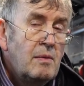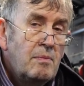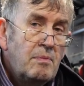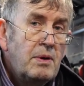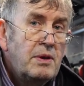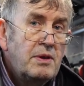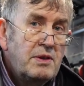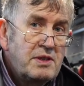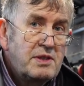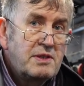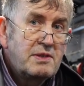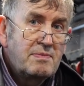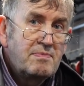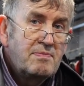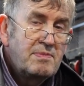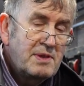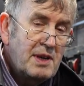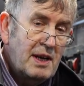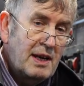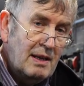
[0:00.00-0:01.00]
But there's,
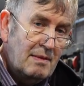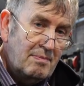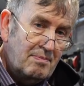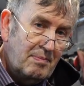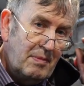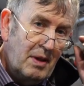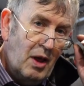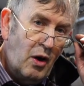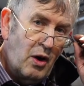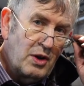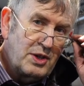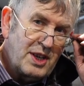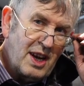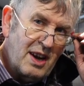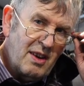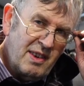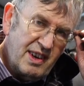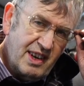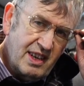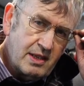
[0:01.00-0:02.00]
say, large
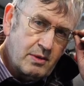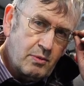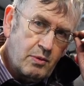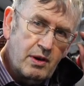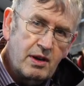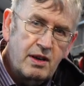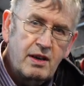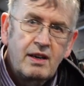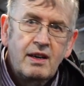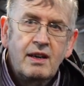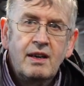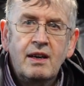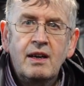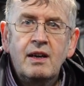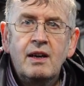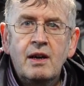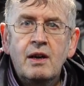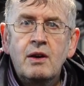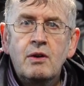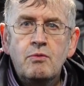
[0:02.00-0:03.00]
areas were
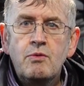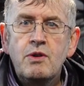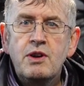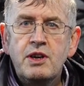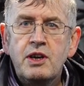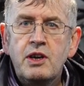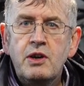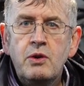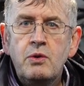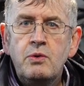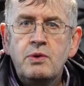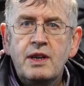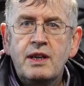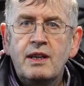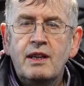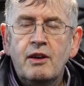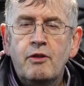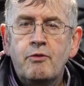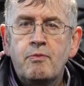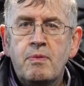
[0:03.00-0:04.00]
renewed
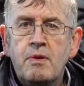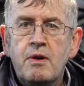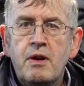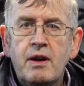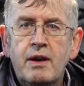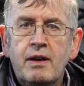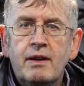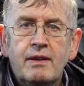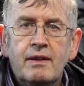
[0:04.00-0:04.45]
in Loughborough.